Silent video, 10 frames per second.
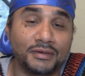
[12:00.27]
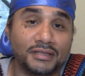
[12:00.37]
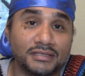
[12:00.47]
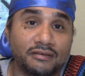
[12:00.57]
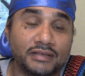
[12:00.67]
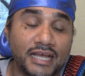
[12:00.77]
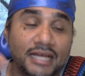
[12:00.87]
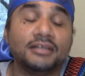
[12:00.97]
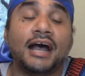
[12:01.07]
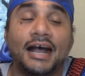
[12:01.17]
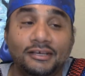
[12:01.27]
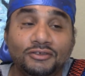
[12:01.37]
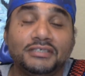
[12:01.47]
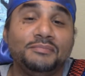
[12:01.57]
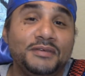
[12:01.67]
and stuff like that, I
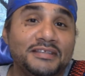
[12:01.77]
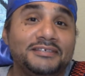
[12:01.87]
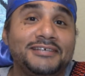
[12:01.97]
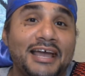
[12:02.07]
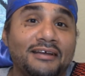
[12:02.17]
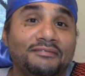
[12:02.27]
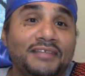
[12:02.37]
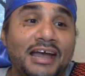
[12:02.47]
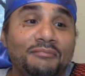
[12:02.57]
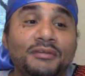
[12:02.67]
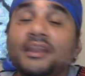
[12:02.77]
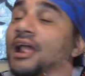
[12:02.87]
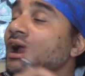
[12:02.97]
used to be the Jack of Diamonds.